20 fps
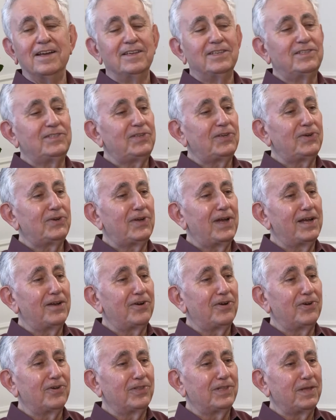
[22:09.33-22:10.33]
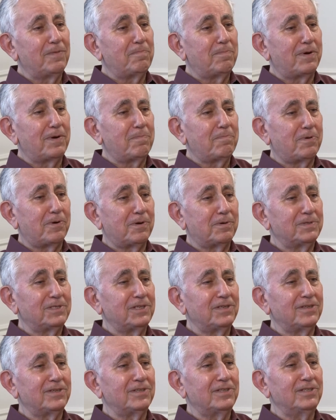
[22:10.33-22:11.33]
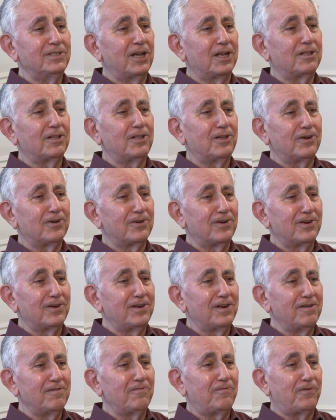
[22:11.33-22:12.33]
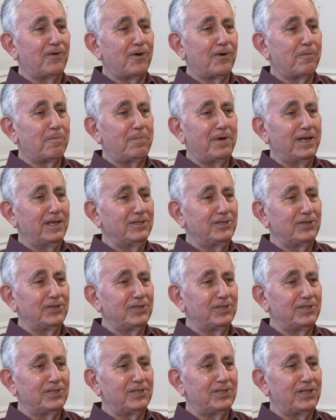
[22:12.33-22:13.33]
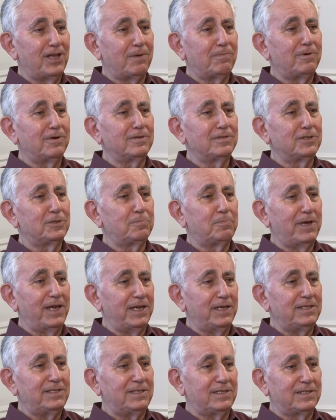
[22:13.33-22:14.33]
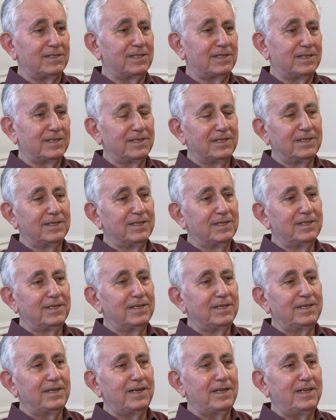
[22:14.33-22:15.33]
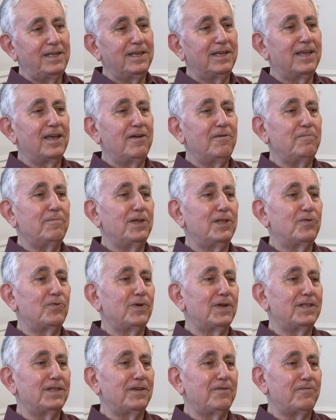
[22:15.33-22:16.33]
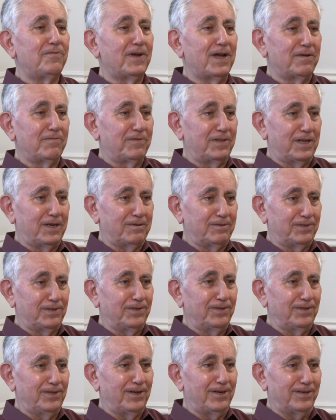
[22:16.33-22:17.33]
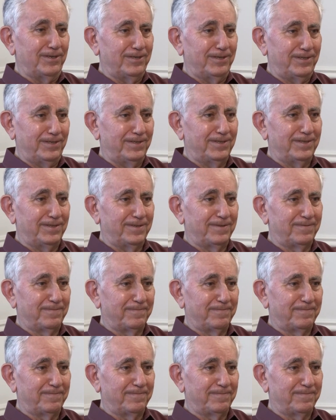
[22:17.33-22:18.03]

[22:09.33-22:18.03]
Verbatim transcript: So I wrote a proposal, not longer than four pages, double-spaced, and he gave me twenty-five thousand dollars.